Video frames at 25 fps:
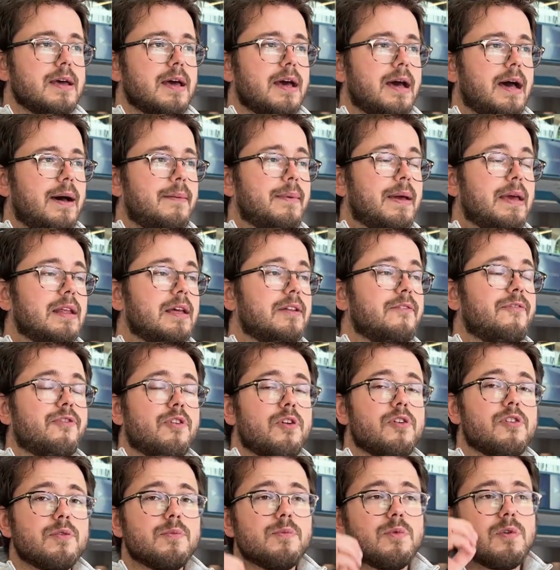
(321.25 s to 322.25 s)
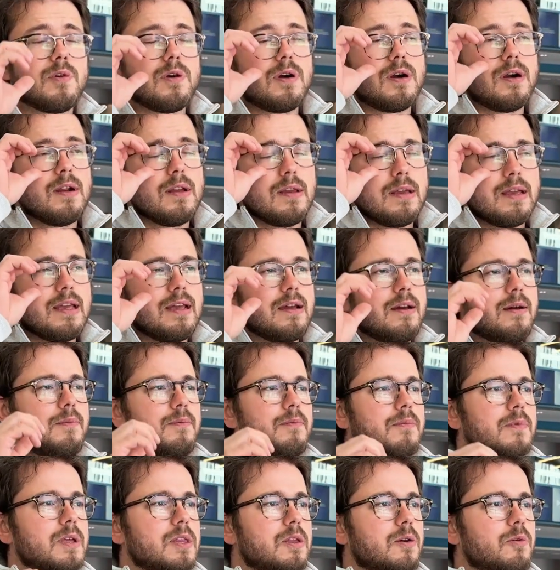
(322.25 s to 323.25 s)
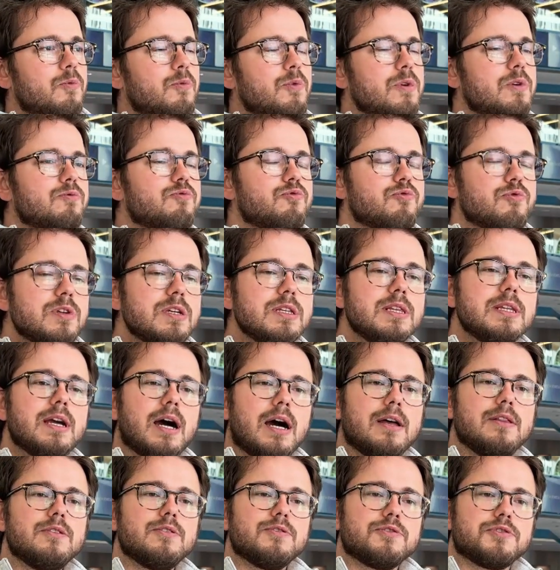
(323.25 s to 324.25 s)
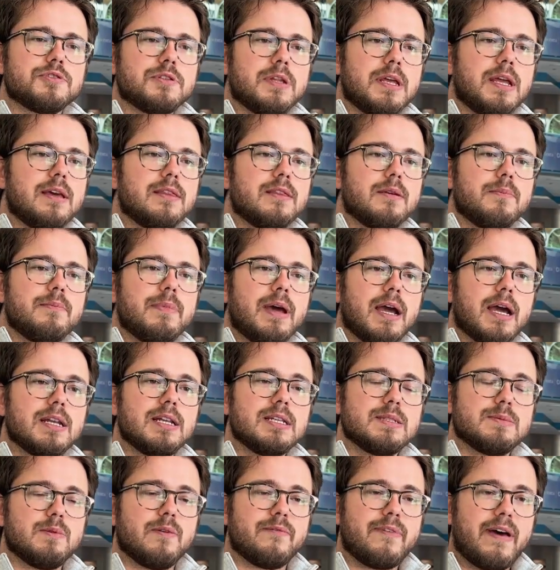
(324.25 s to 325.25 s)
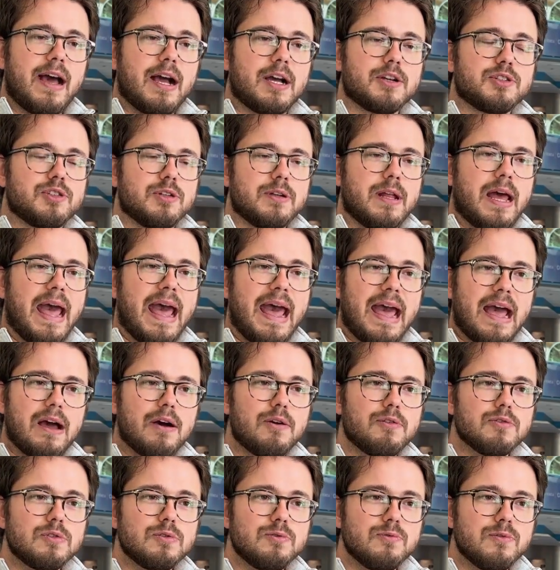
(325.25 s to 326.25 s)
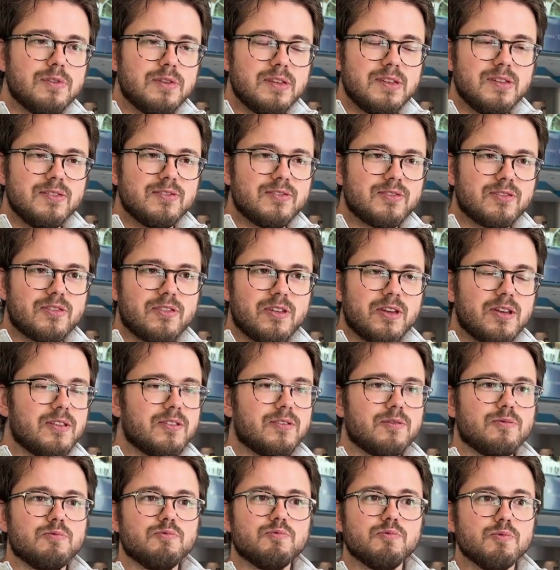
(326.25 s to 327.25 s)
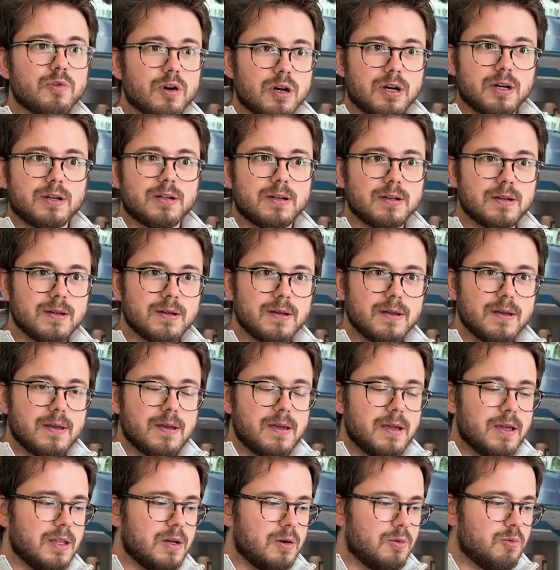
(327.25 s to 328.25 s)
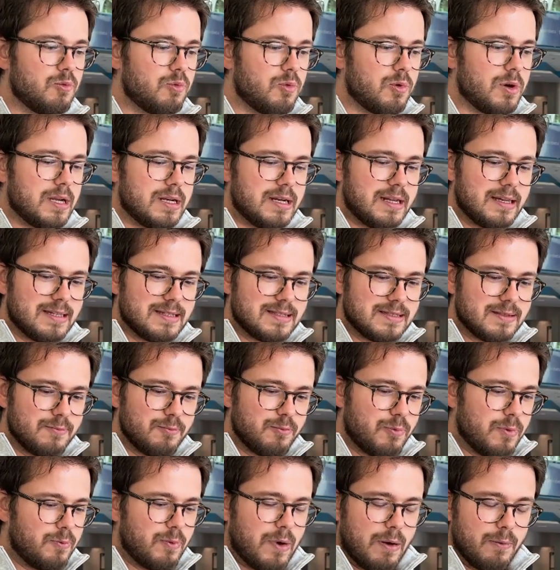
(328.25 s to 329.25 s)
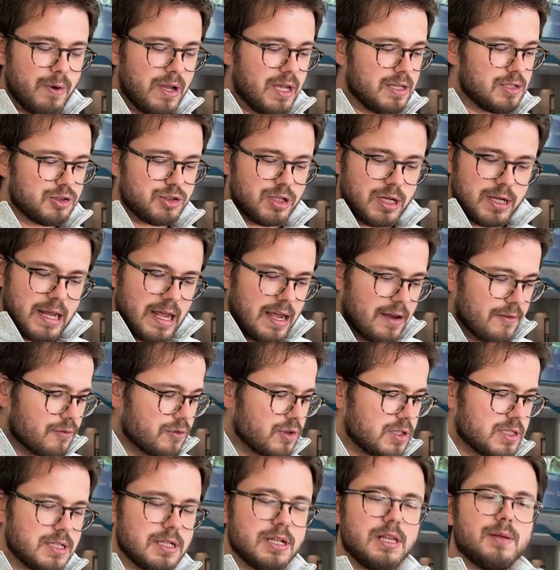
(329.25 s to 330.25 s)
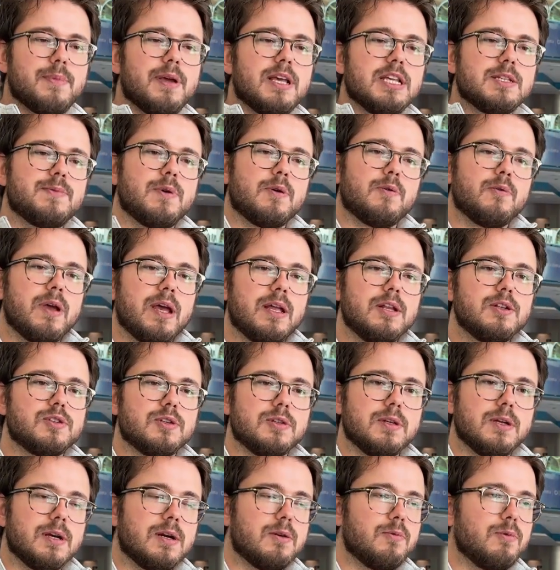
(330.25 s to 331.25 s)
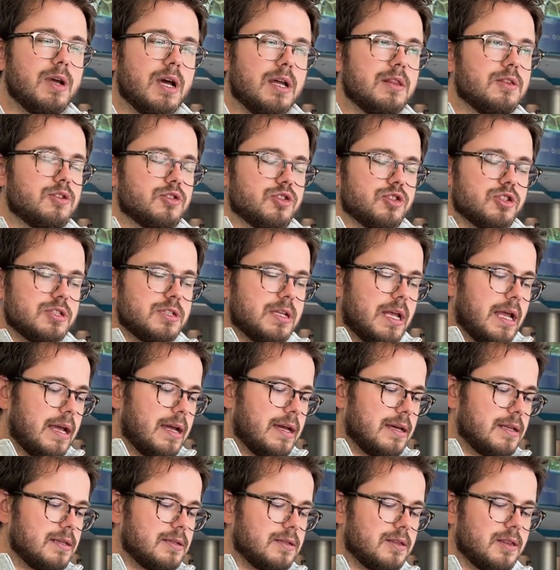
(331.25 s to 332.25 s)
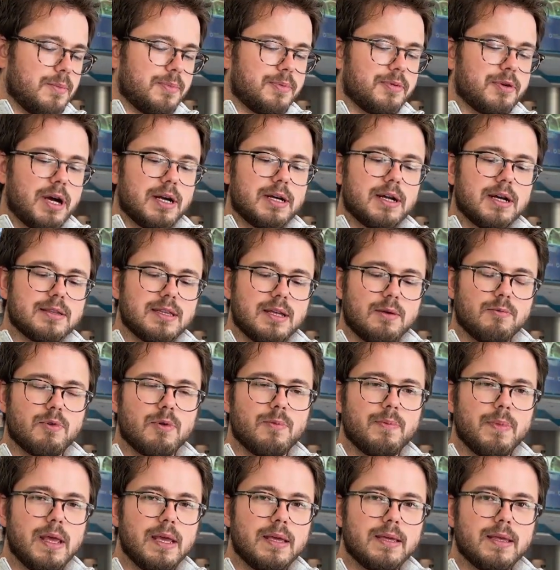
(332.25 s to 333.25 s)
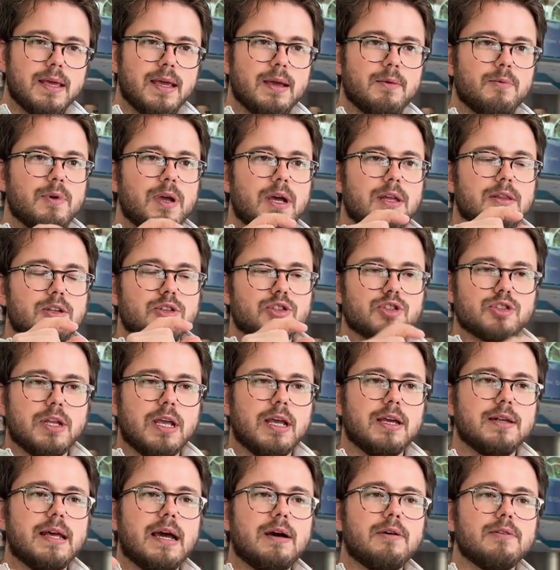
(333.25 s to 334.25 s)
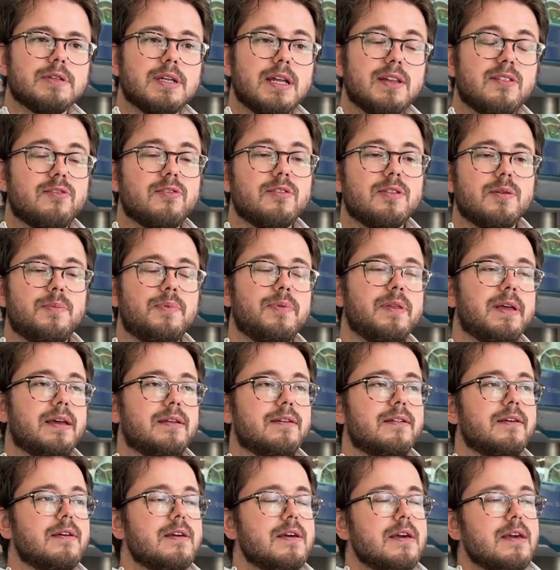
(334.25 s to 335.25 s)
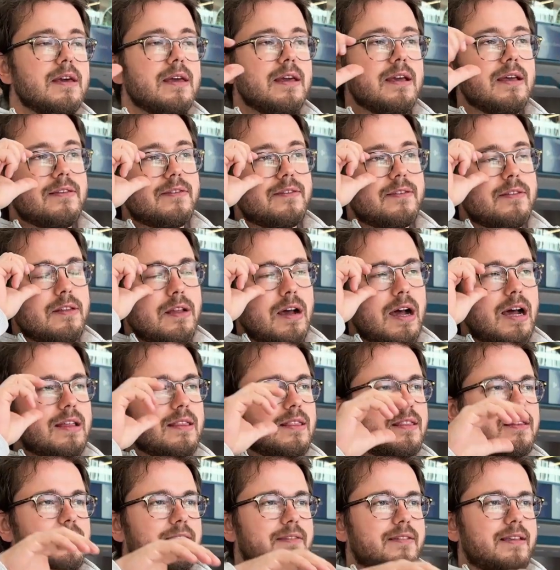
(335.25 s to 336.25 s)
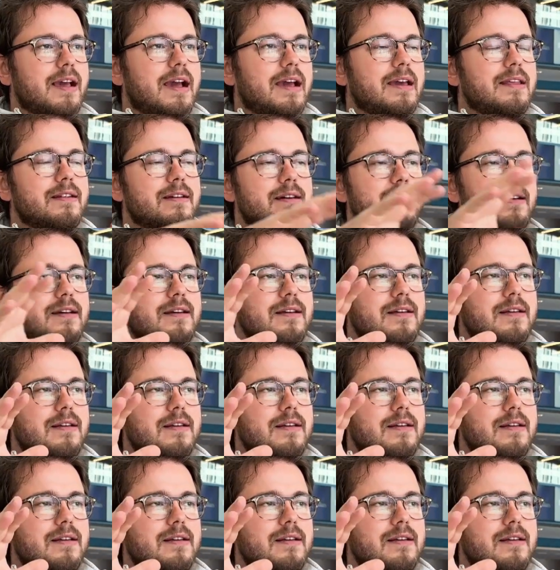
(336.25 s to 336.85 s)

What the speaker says: And furthermore, we really understand the mechanism of action. How do these things work? We understand every single base pair we engineer. We understand the product that we're making, and we understand how it gets to the plant. It's not this kind of